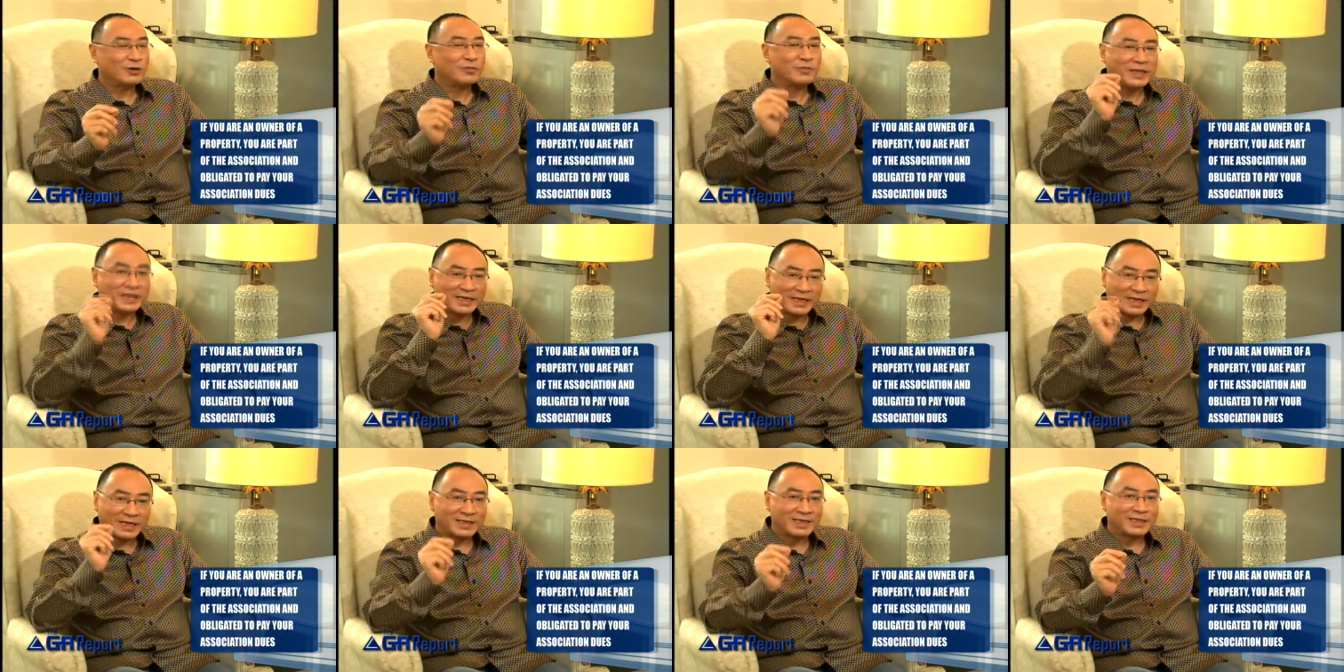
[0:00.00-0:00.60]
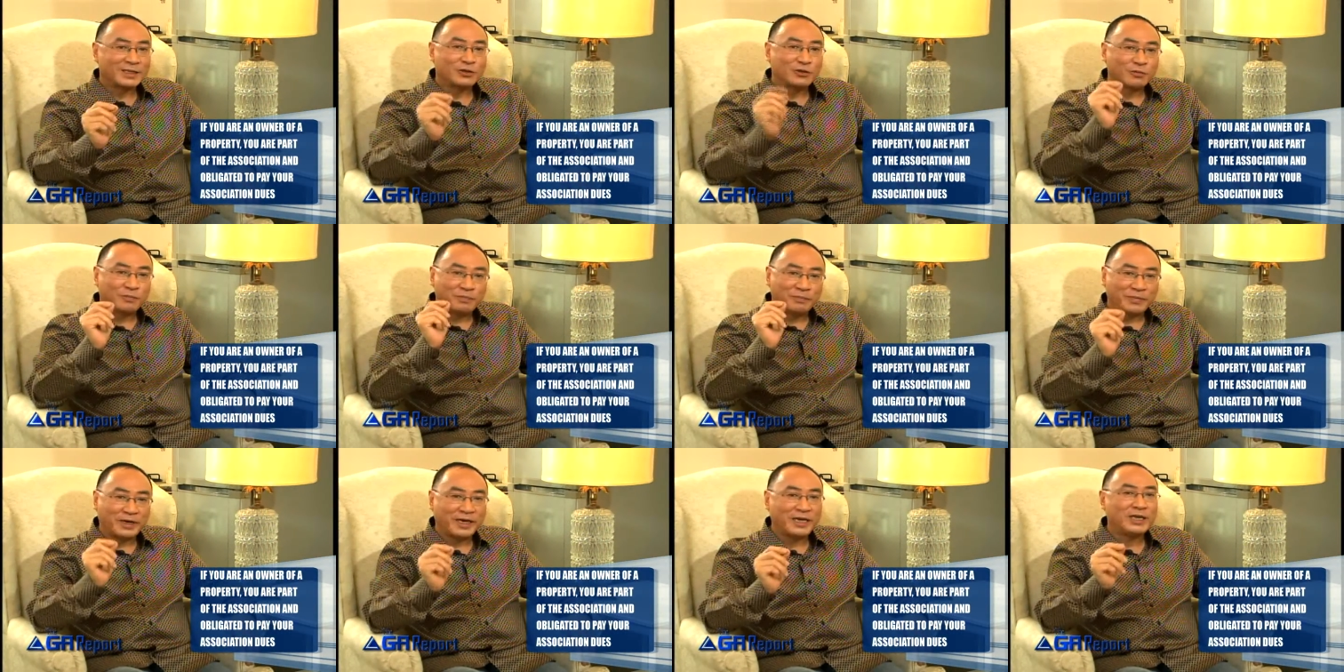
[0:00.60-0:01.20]
obligated to
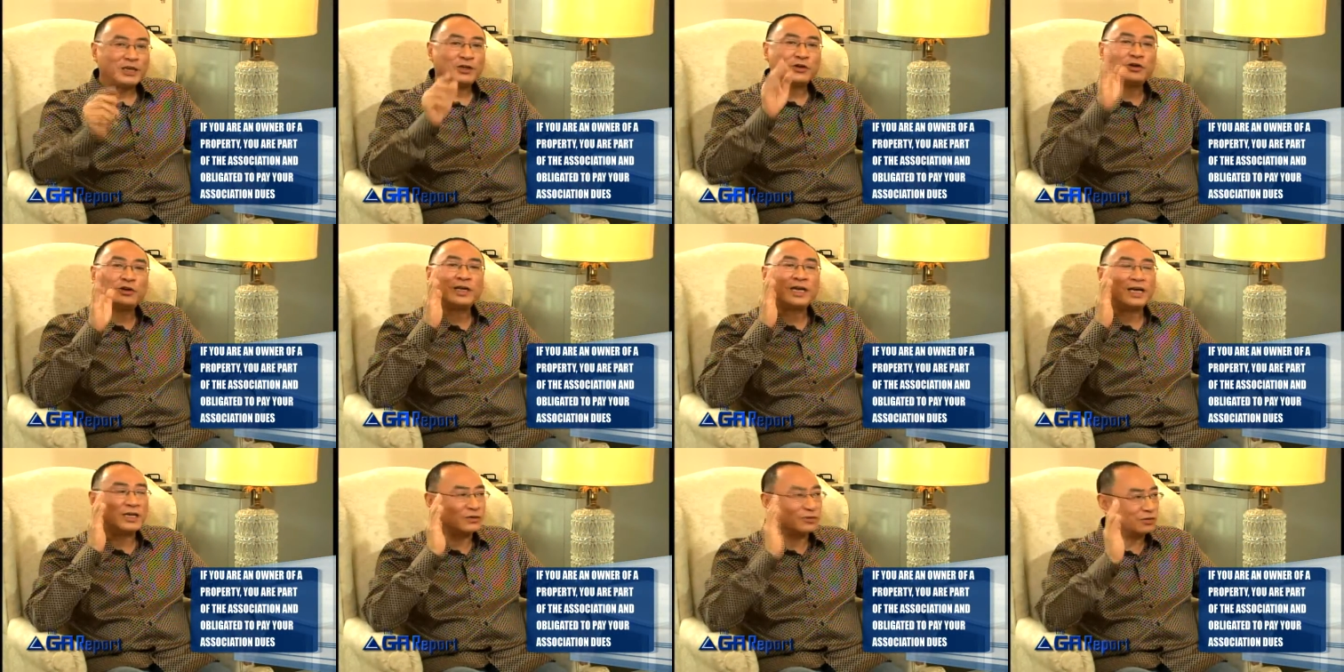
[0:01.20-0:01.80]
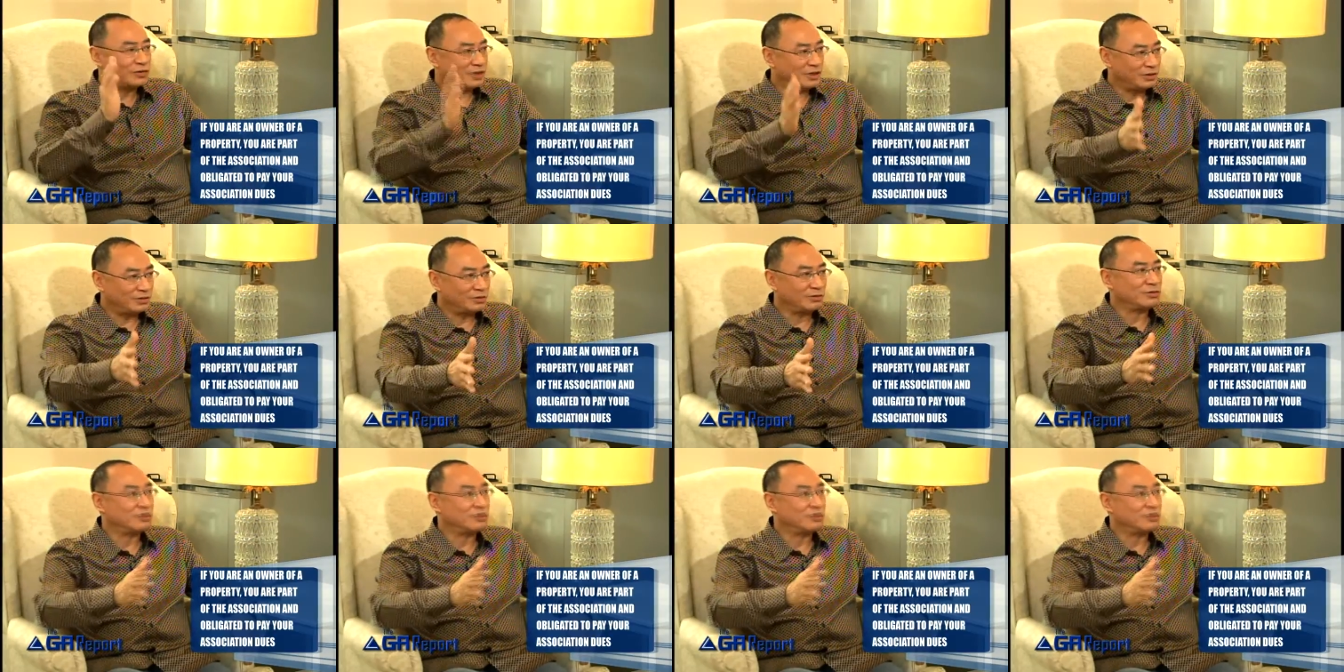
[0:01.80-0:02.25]
pay your association